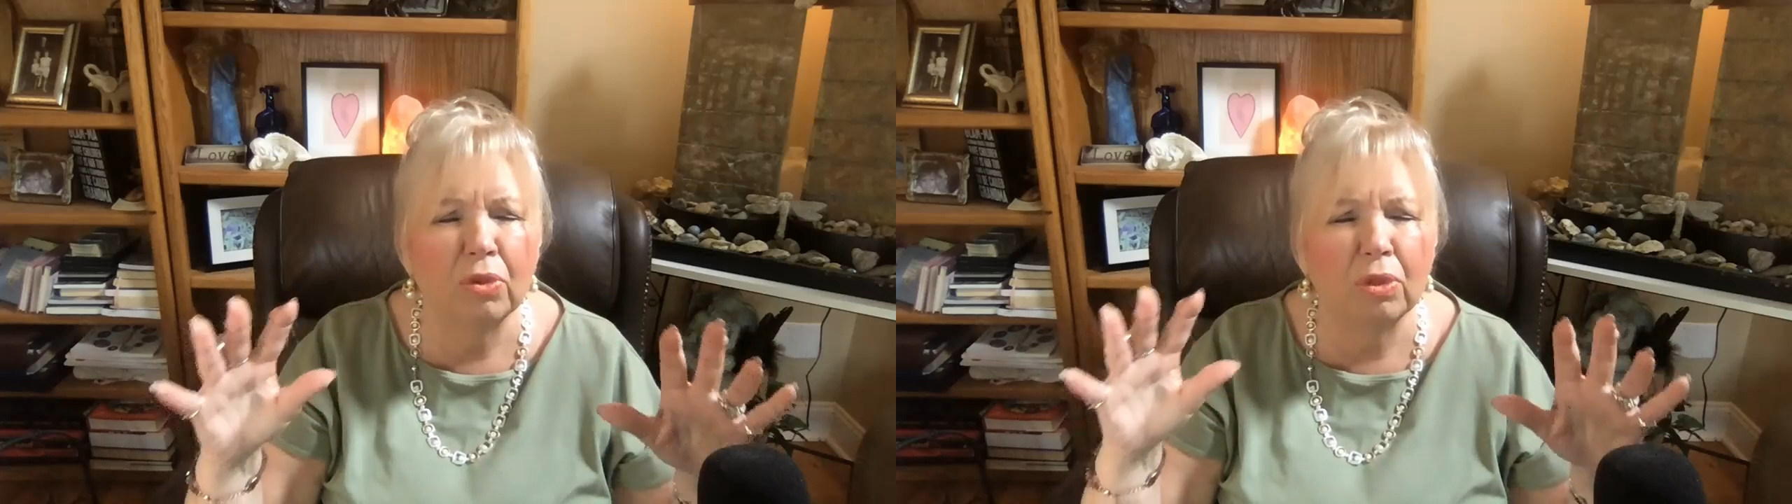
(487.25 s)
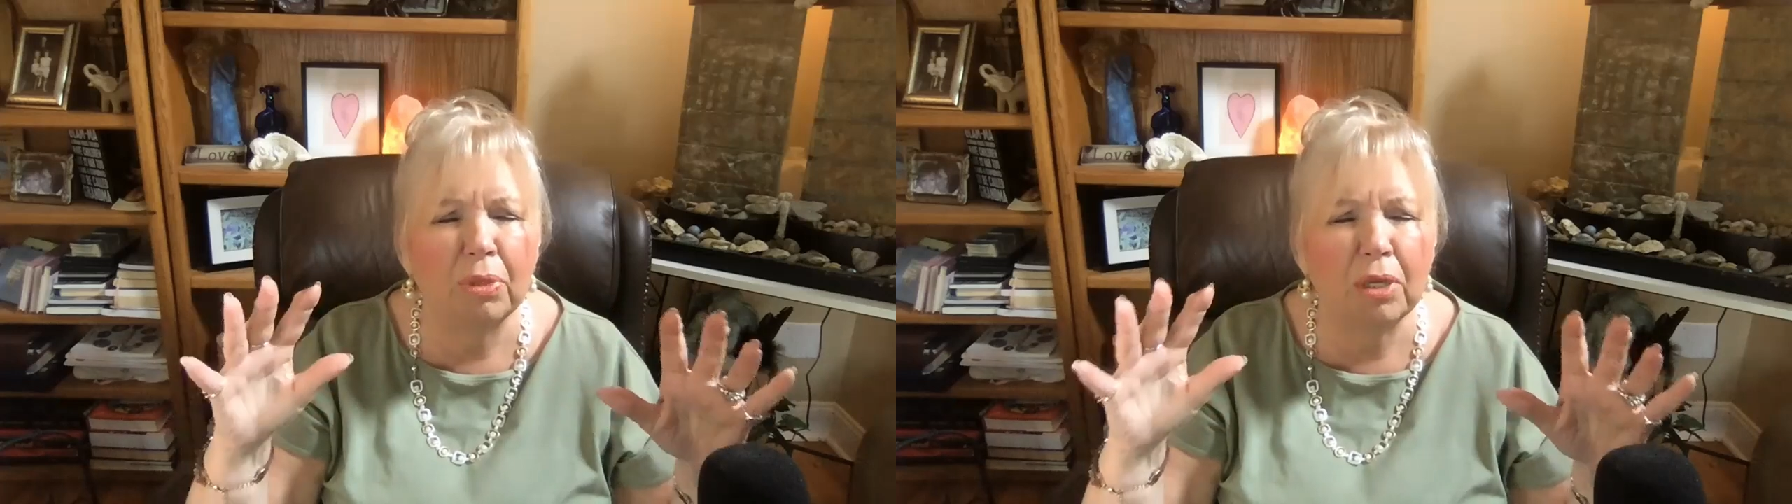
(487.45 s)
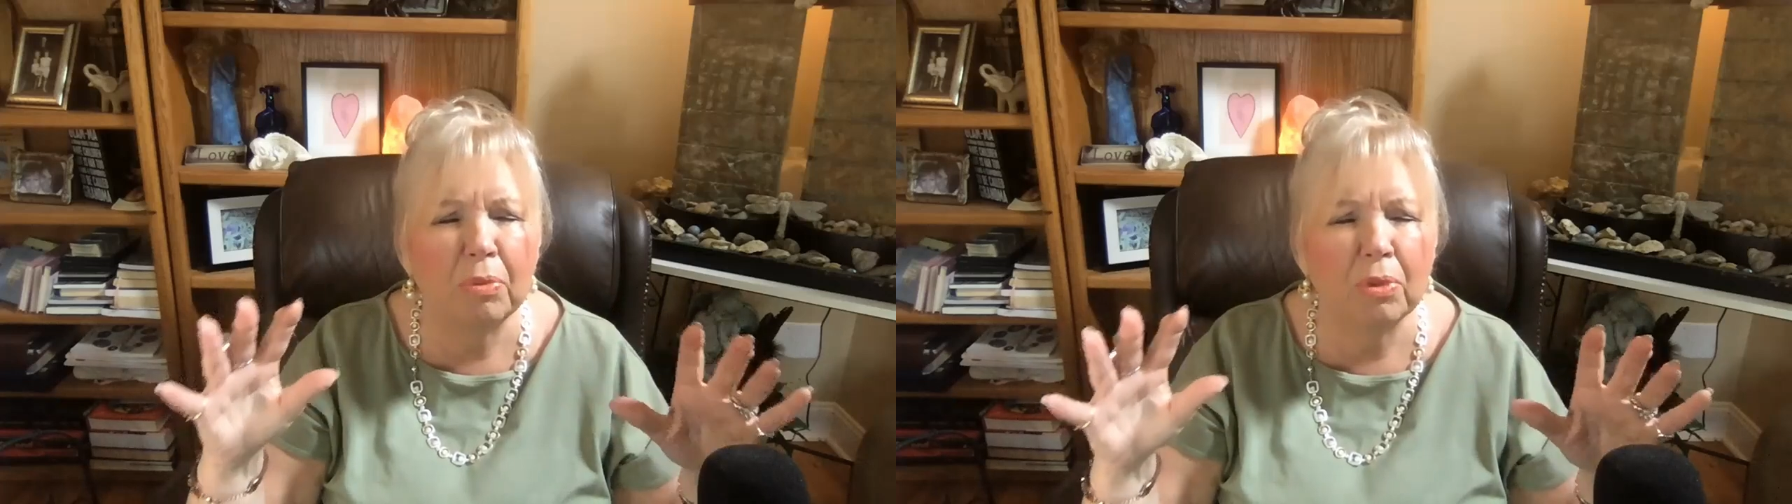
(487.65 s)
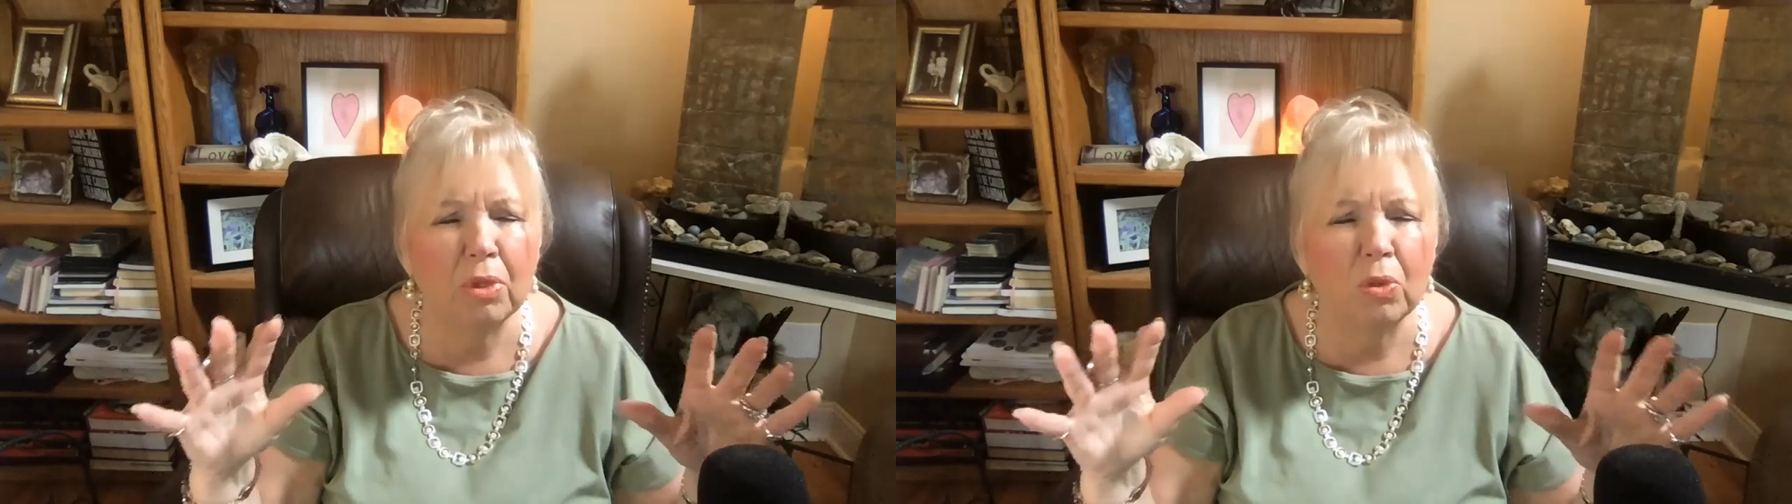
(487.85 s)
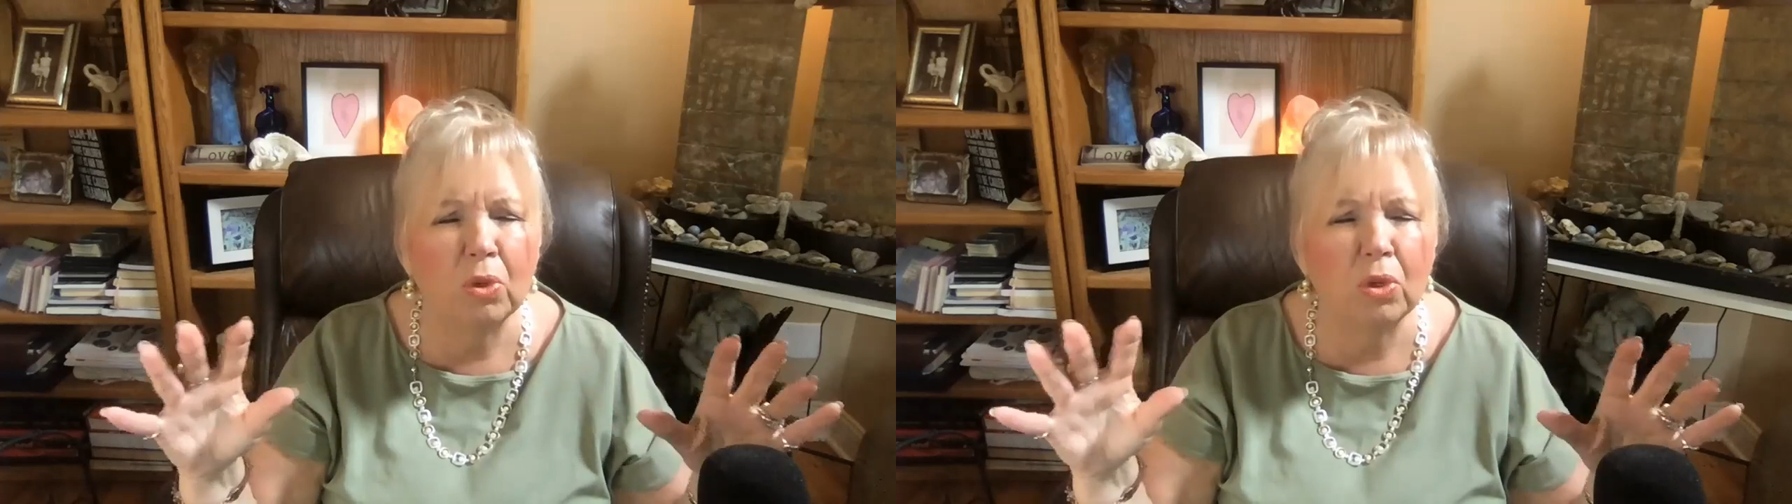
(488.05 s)
where people
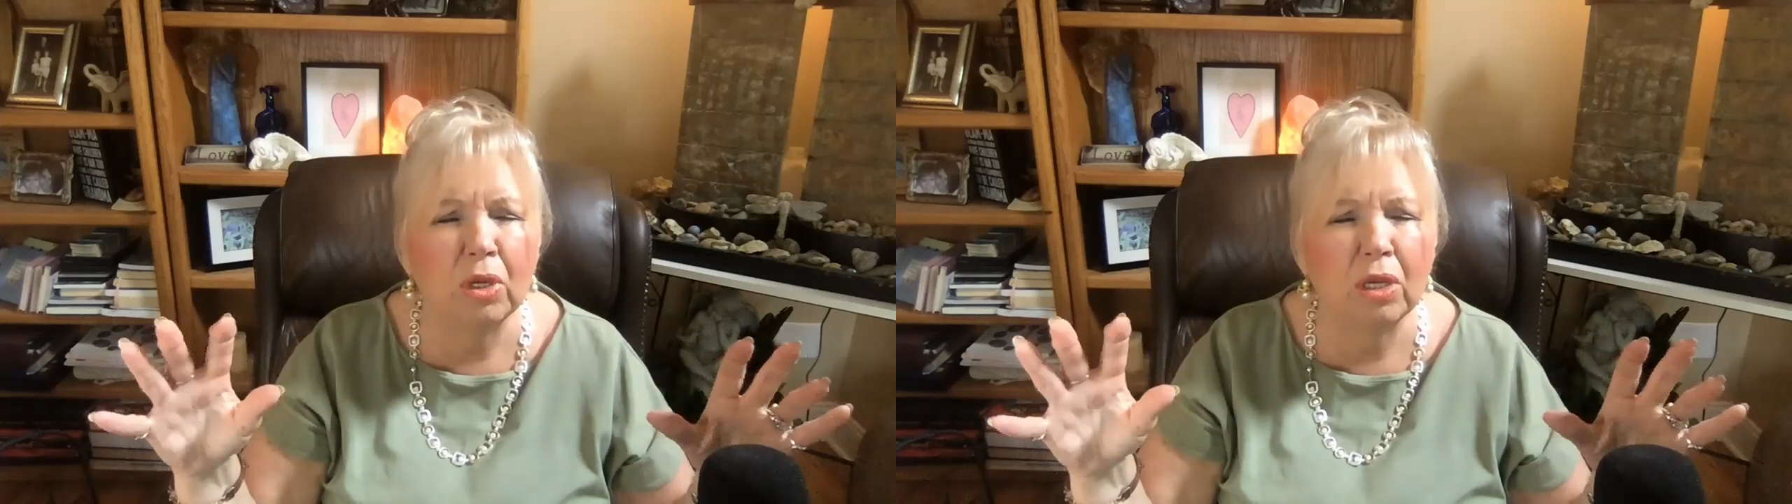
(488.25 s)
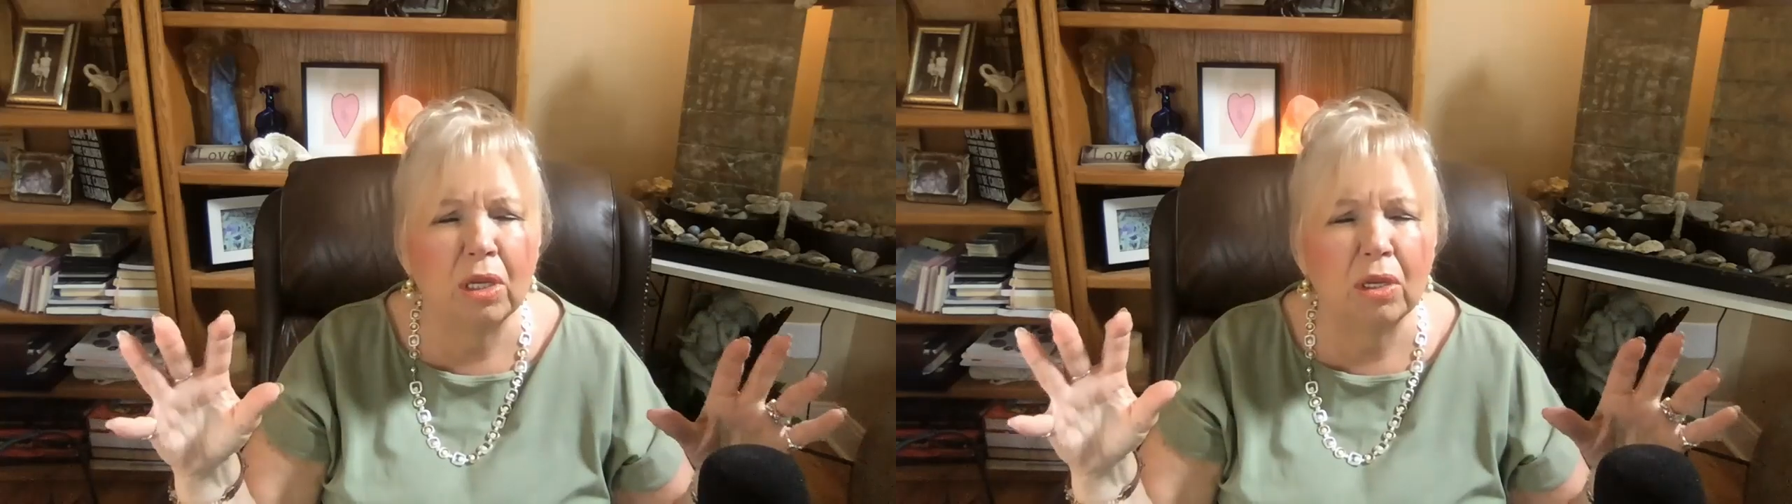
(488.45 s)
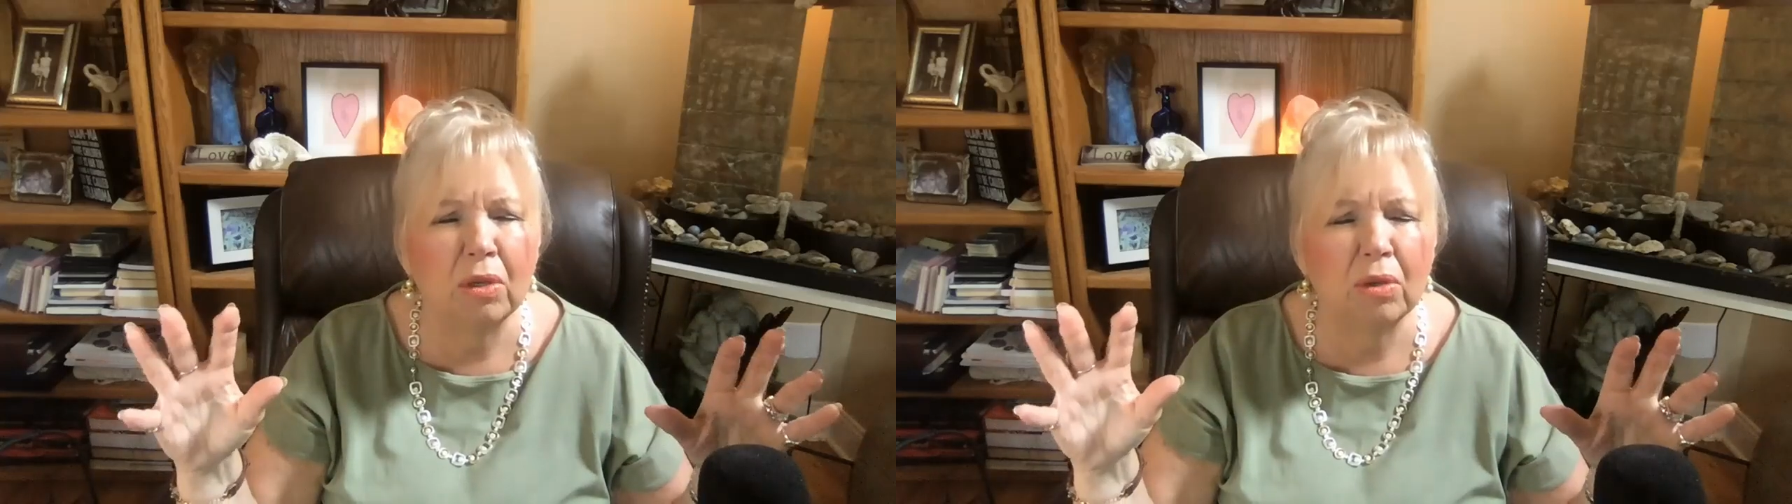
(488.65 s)
are working,